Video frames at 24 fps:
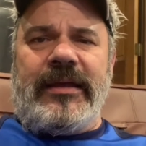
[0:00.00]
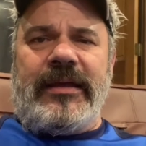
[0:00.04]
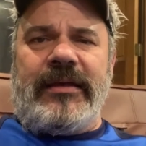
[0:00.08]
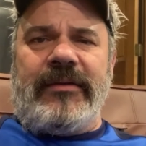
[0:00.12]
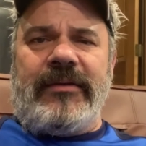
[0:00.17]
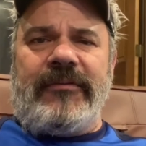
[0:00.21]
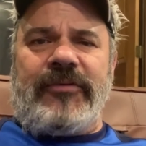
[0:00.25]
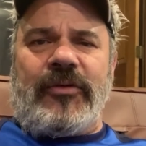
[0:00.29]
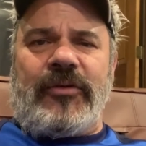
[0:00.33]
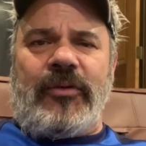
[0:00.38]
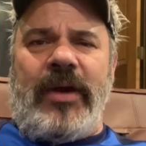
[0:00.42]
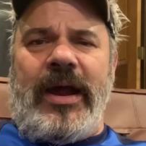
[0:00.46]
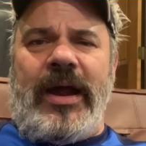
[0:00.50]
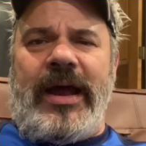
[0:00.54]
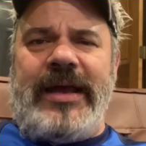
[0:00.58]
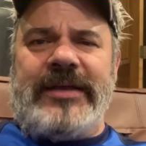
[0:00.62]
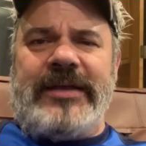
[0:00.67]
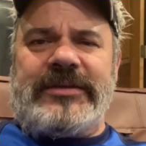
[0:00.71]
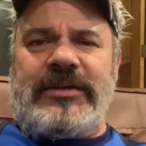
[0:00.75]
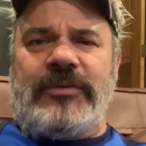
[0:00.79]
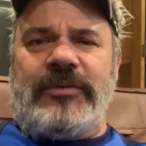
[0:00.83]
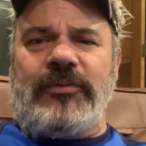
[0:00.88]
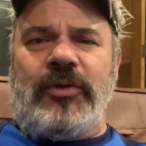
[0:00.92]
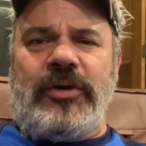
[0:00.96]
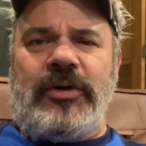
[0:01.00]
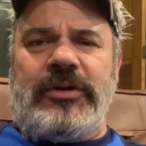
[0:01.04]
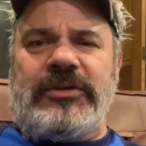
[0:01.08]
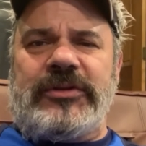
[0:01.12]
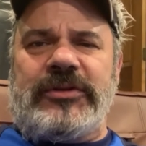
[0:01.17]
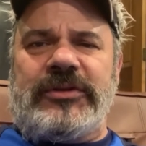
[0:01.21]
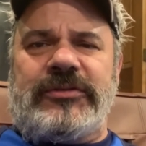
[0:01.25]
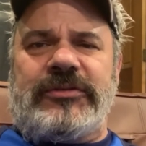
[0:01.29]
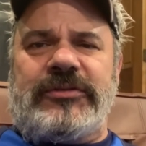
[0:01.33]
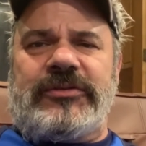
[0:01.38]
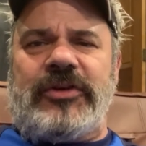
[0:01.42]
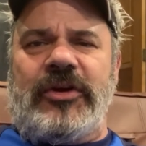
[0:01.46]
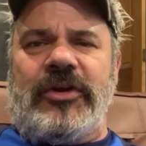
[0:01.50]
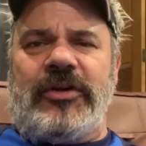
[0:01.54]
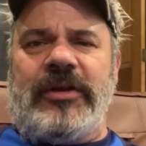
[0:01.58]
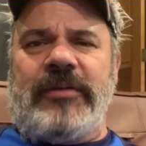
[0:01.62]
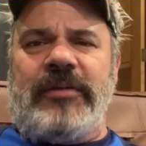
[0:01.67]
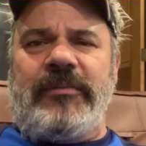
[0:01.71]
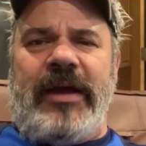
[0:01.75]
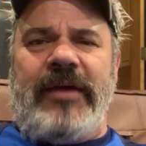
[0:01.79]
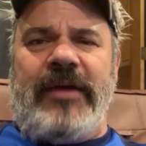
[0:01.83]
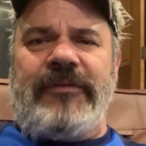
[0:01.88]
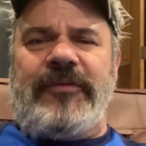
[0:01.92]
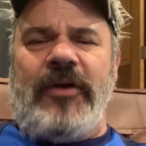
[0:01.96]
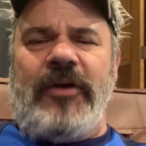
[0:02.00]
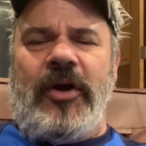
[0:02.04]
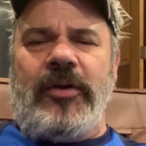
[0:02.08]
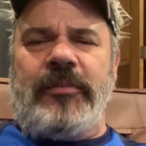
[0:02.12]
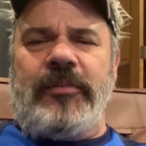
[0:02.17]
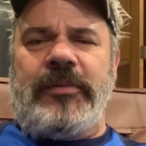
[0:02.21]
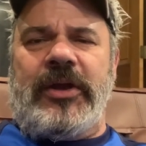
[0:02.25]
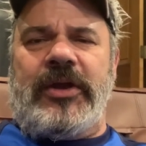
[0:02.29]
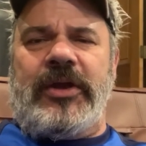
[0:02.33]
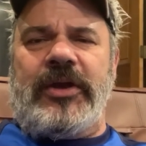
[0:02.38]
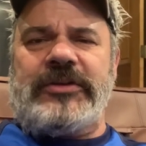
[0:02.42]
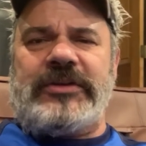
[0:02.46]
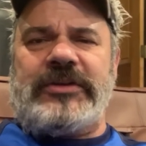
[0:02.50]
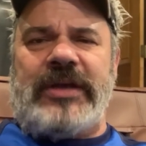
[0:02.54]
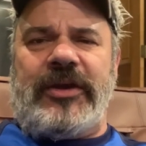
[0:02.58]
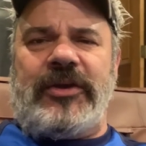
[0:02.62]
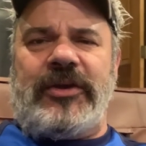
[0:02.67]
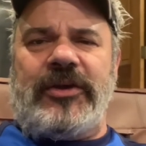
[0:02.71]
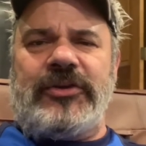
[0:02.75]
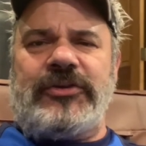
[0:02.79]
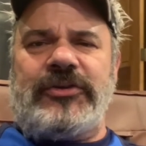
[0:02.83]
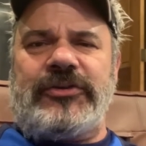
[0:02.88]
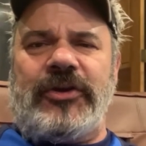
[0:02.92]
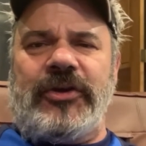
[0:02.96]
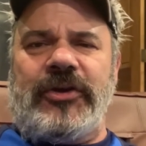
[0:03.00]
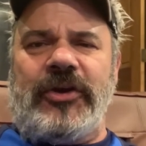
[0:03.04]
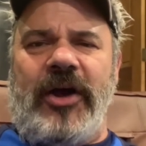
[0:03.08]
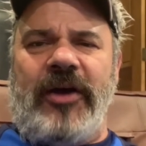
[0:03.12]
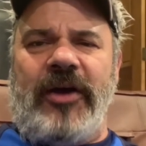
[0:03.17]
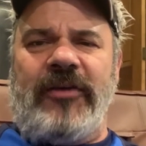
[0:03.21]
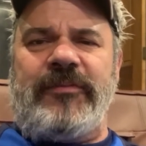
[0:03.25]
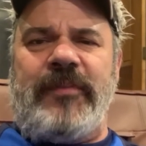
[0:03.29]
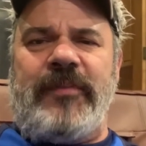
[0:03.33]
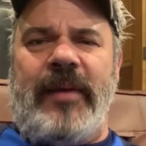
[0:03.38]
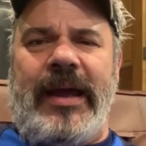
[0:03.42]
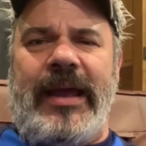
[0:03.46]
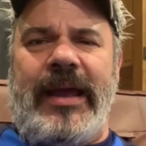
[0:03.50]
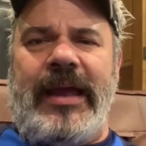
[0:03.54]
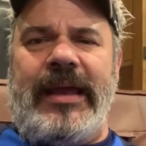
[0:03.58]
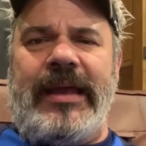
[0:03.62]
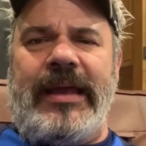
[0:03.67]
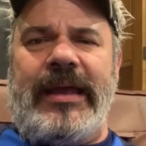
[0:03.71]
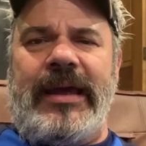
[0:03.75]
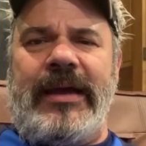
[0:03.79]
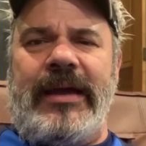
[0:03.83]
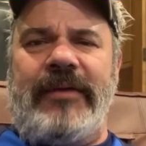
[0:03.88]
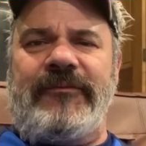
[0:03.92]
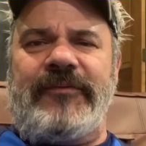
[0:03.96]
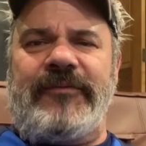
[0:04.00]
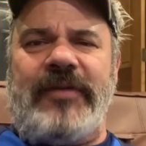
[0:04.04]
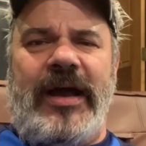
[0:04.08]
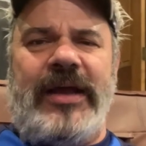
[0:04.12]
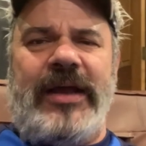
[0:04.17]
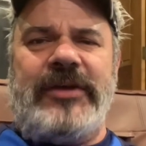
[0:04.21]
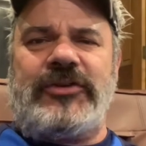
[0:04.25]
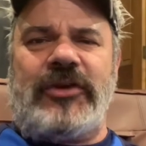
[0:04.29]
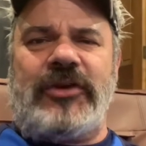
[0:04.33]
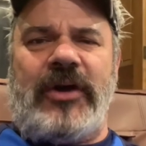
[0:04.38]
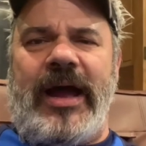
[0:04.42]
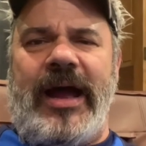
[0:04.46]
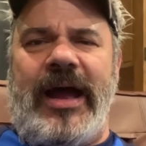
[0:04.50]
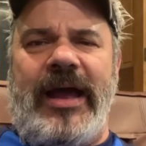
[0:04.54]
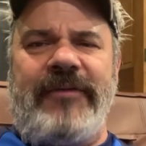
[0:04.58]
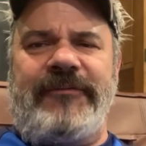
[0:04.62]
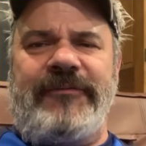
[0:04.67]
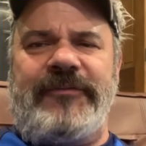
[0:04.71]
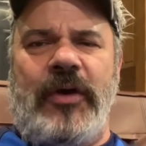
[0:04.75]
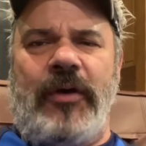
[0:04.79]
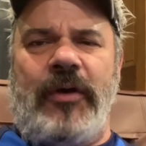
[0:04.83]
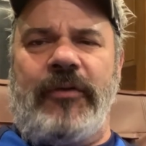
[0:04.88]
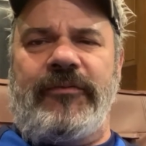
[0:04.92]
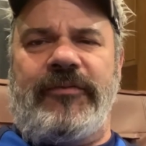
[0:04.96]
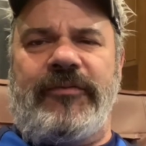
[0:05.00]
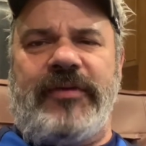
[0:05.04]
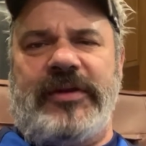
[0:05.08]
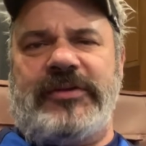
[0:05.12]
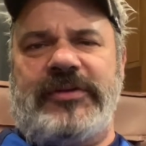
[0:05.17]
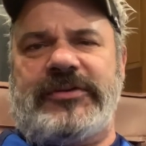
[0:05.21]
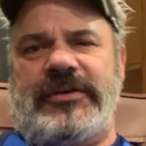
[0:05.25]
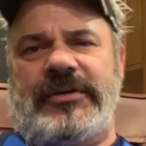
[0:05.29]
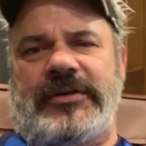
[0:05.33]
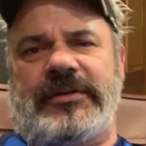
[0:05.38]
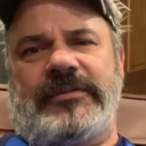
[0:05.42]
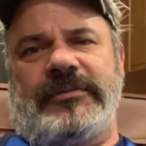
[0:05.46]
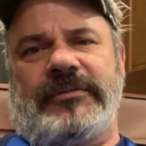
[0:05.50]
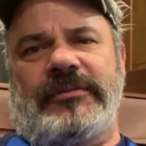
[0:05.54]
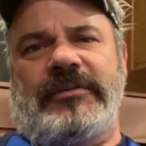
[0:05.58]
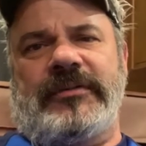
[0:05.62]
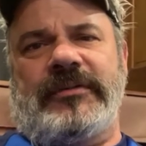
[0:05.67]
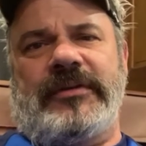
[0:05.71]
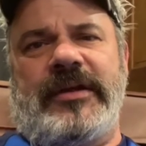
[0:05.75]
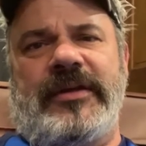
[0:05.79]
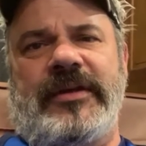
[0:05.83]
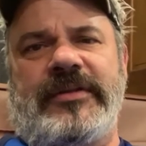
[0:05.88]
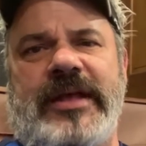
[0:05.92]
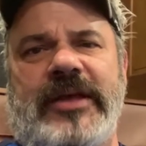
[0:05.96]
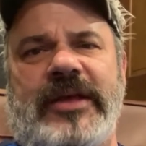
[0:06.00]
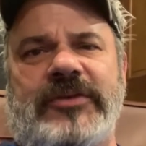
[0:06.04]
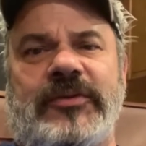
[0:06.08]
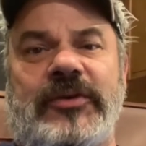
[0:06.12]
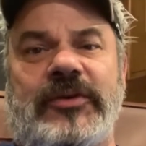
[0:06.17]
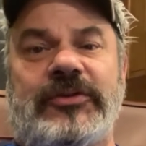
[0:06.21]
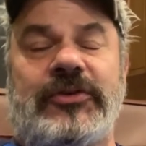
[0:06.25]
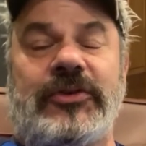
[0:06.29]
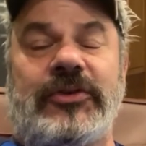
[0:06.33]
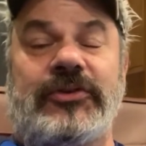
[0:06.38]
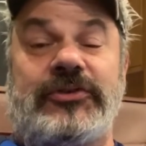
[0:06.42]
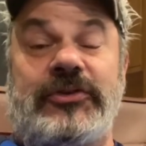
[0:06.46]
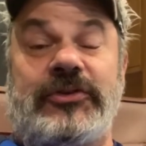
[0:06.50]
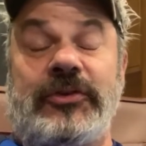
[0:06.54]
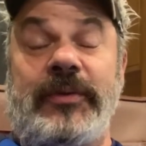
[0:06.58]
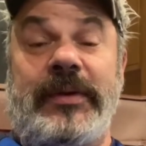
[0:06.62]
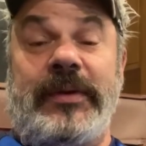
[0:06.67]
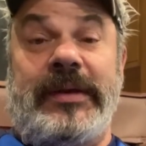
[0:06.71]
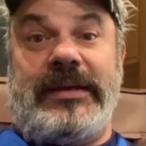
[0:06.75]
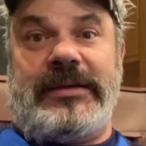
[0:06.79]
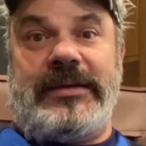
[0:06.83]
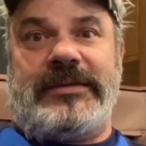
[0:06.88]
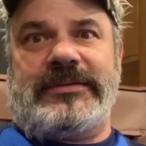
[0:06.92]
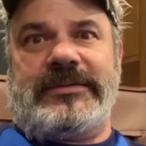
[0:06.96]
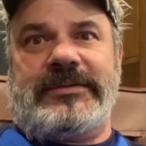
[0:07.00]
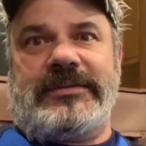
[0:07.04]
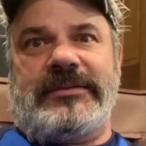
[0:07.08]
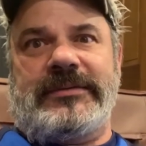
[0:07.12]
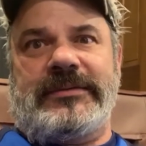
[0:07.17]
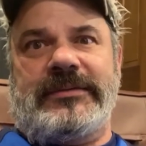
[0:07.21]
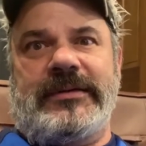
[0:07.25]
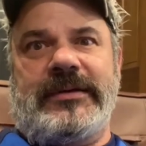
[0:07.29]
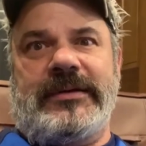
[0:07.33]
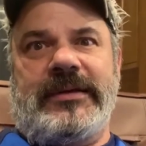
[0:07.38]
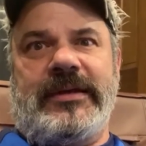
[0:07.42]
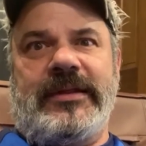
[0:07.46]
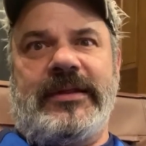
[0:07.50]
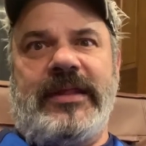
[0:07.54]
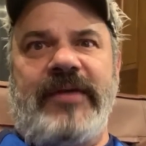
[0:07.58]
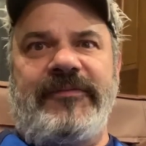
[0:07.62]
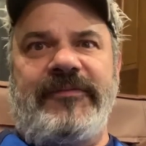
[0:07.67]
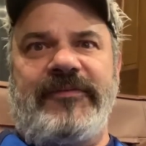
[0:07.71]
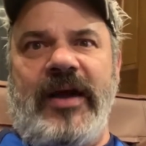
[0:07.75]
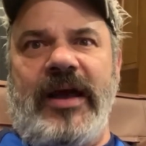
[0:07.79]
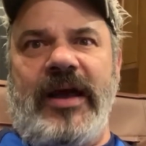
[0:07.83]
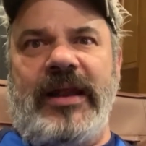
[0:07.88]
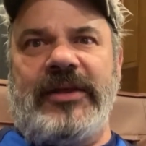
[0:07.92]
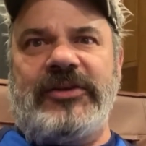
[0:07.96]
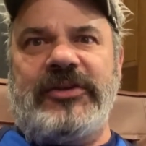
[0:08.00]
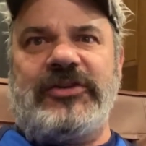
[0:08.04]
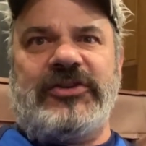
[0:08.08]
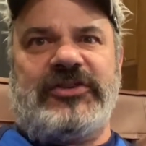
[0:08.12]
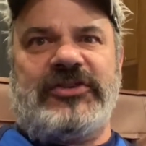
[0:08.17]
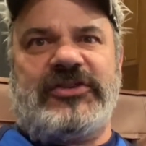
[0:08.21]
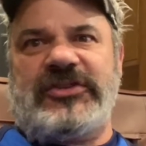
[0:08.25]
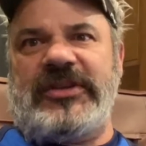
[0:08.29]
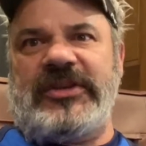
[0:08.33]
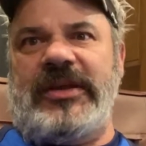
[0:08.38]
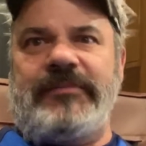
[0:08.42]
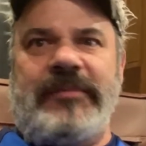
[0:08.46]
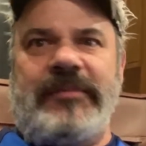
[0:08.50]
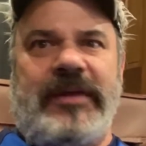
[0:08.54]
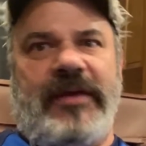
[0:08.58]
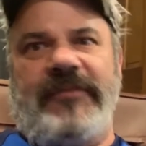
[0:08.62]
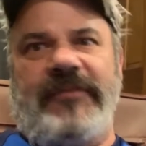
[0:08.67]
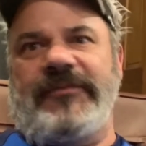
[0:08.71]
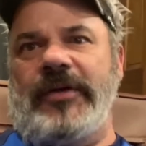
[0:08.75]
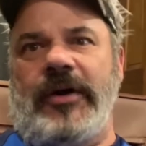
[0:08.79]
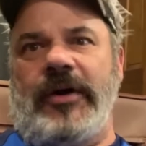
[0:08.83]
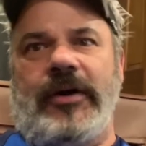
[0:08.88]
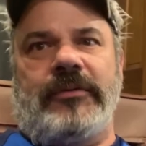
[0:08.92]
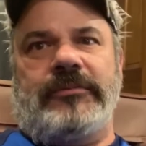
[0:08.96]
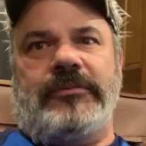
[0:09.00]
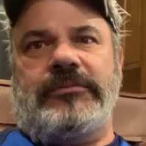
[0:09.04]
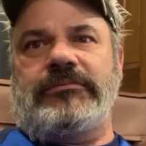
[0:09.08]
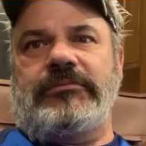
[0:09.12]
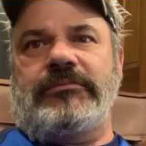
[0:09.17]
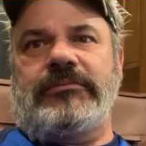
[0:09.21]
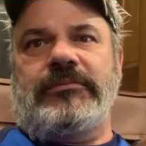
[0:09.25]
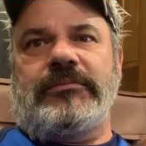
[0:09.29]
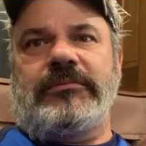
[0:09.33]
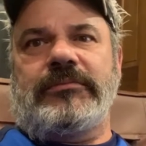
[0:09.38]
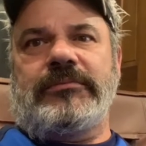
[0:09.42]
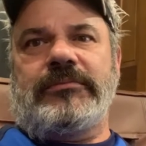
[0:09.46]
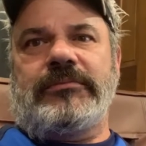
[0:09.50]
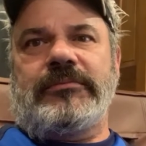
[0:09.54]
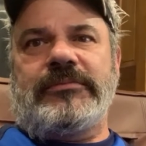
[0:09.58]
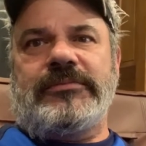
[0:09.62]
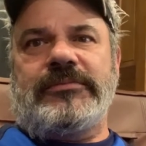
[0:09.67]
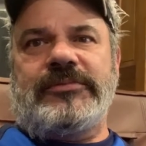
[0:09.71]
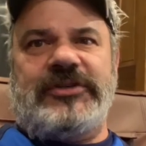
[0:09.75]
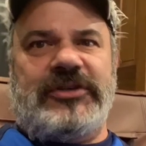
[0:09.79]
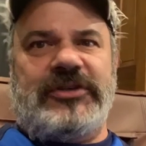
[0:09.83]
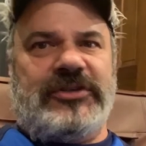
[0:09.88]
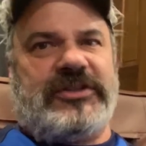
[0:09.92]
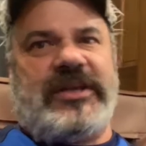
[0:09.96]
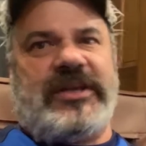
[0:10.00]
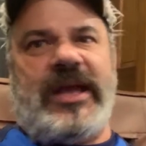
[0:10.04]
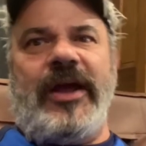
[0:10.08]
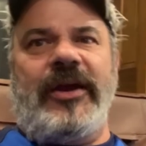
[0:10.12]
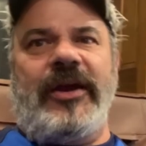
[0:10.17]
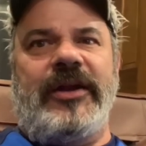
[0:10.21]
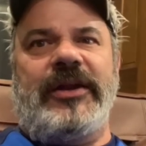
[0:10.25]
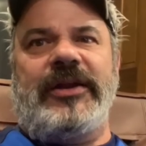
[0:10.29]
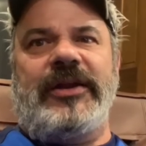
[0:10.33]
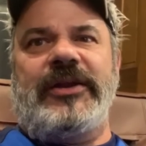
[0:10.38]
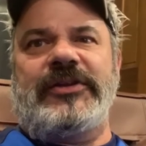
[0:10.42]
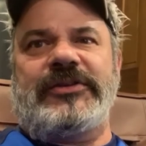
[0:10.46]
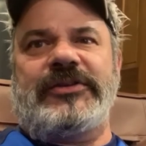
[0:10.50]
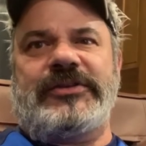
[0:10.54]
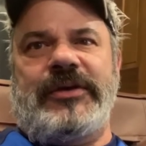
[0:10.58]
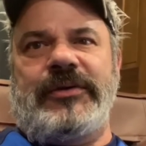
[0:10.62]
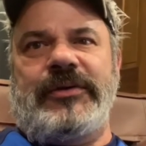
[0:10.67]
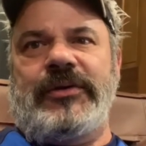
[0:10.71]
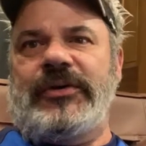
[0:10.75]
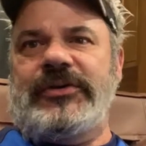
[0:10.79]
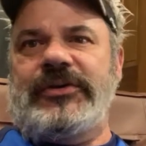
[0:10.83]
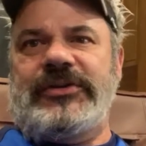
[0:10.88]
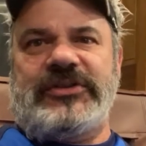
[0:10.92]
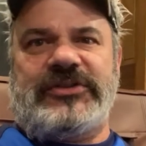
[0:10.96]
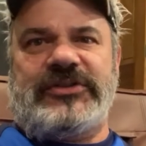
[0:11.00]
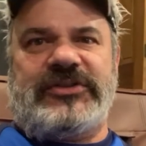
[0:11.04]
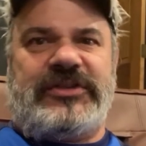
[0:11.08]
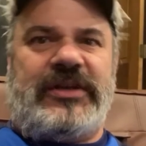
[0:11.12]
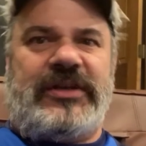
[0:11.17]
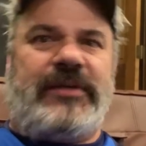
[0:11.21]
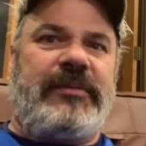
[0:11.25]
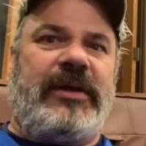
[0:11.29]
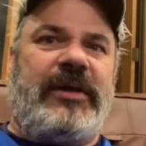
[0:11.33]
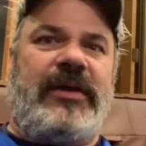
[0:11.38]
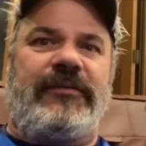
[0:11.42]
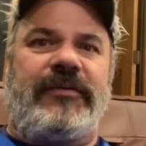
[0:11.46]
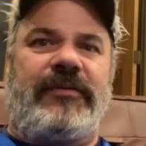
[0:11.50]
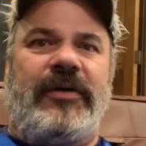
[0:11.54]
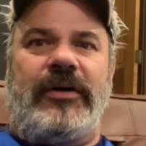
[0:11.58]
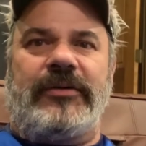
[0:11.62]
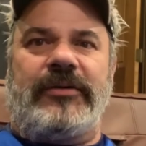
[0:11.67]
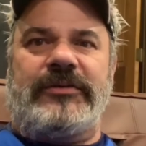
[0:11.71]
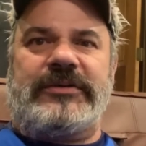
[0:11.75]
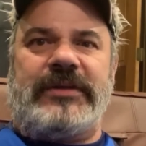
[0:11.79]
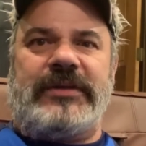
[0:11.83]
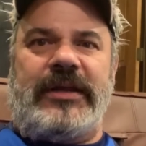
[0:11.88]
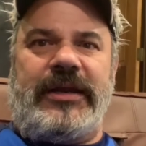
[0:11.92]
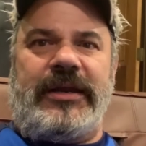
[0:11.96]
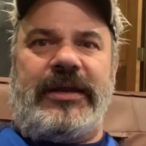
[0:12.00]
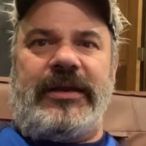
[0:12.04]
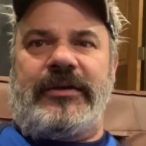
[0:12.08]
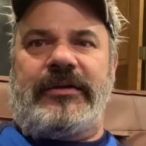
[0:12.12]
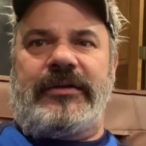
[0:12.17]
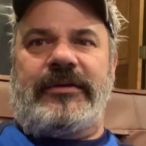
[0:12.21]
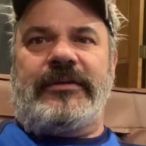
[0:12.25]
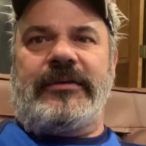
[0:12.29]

Verizon wouldn't turn in my phone because I couldn't turn off my Find Your iPhone feature, and that's what took 2 weeks. They finally just sent me a phone, just counted it to zero and just sent me a phone, said here.